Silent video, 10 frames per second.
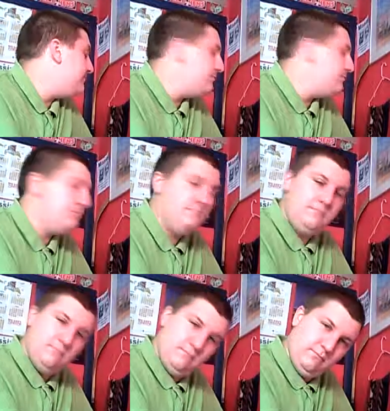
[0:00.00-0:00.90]

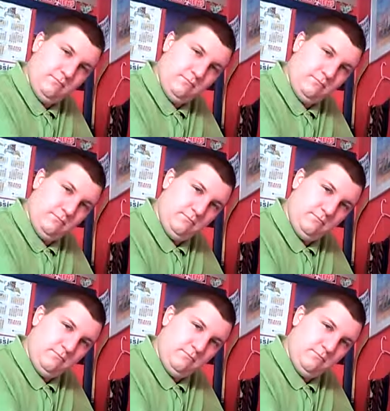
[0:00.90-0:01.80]

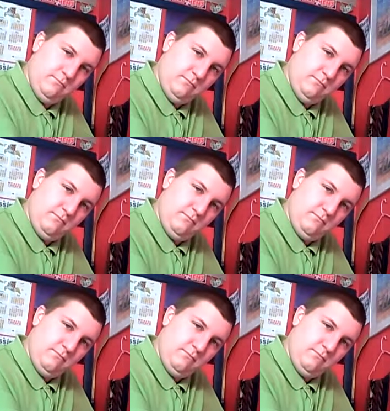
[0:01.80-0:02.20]
Nothing is said.